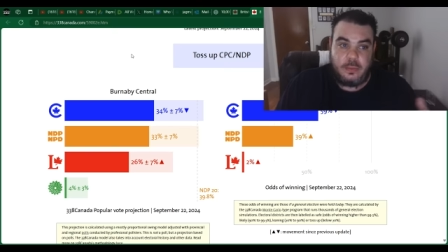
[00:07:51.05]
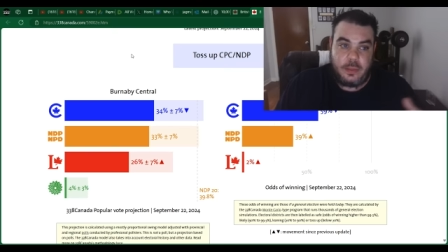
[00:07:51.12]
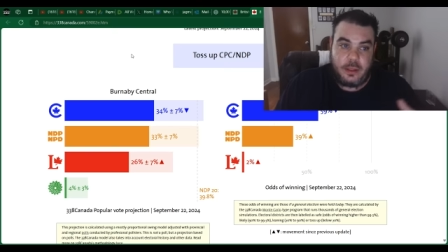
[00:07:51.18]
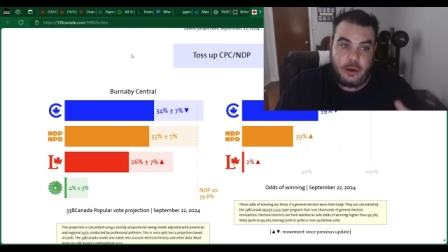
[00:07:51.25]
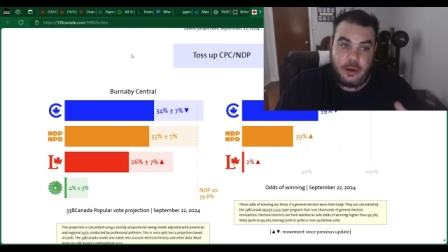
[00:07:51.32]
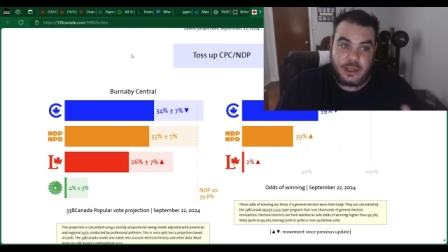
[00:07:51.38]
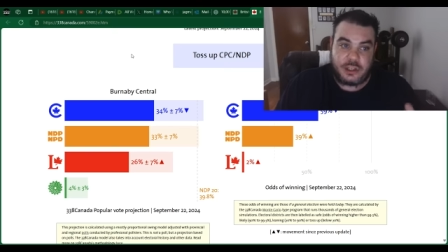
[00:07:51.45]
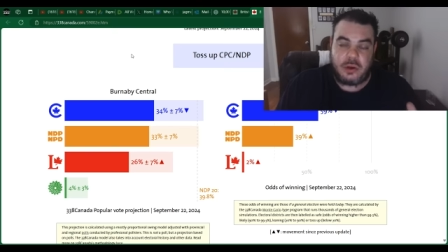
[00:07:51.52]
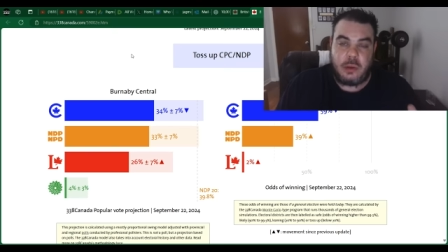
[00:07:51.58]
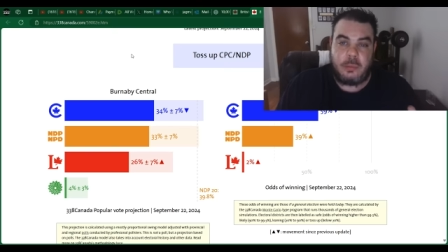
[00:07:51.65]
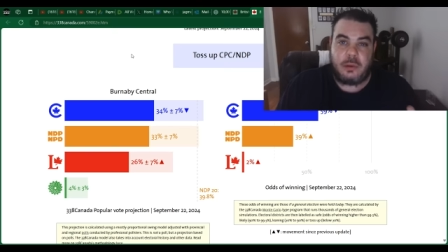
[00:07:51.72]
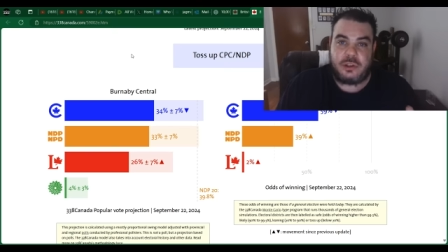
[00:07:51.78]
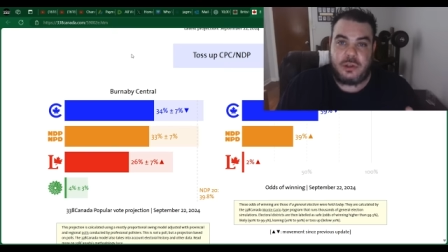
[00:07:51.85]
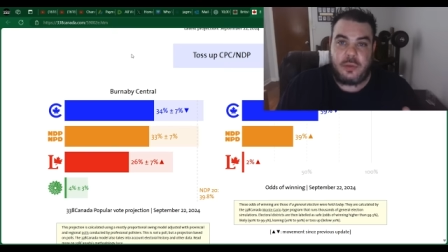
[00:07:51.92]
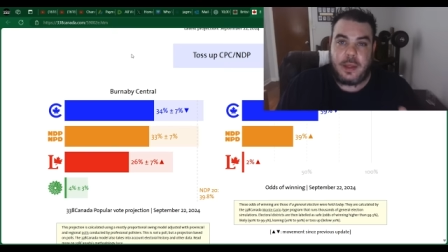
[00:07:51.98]
they're in
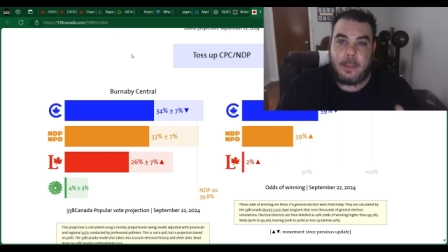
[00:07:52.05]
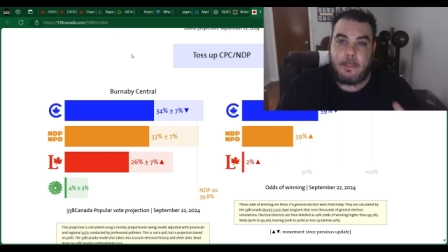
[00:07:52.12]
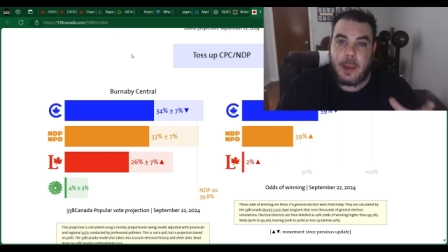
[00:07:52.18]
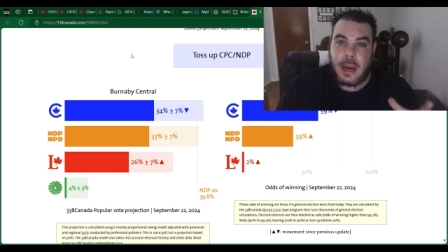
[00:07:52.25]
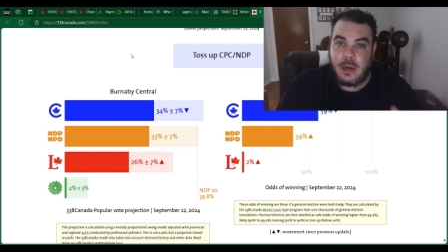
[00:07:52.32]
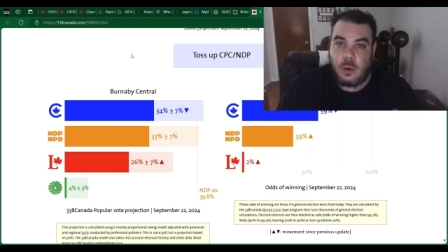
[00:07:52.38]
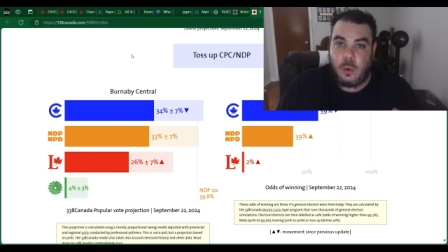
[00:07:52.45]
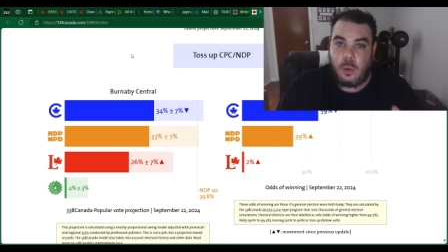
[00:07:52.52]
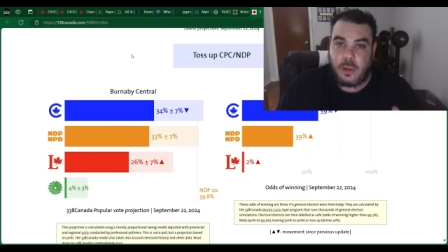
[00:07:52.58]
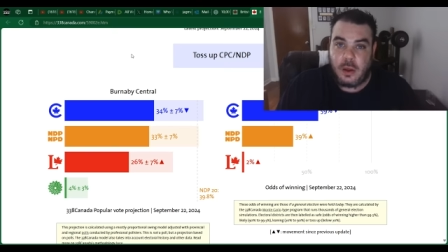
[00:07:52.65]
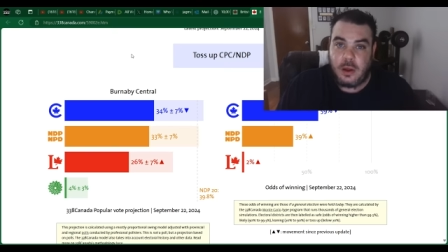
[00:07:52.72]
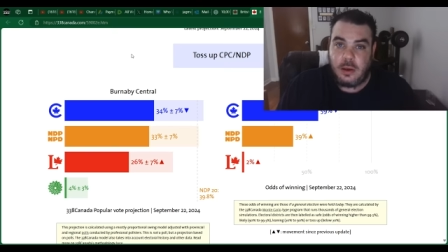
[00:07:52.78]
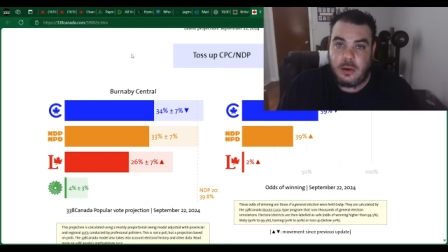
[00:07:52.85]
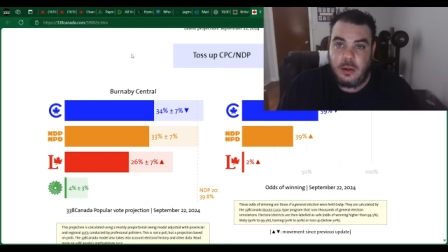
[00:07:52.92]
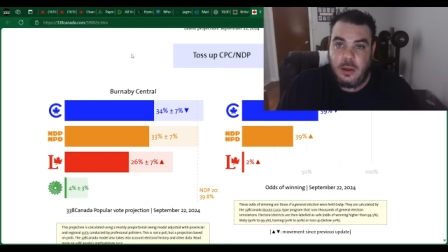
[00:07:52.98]
trouble too they might hold
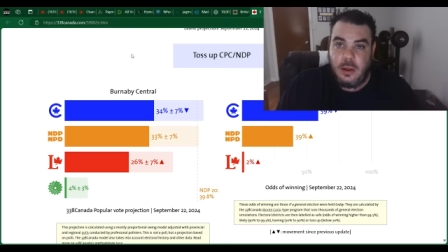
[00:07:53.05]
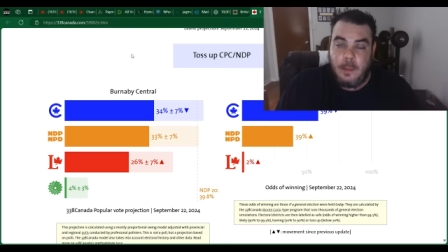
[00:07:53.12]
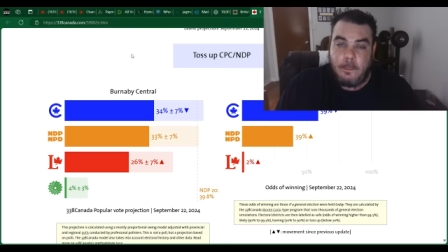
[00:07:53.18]
on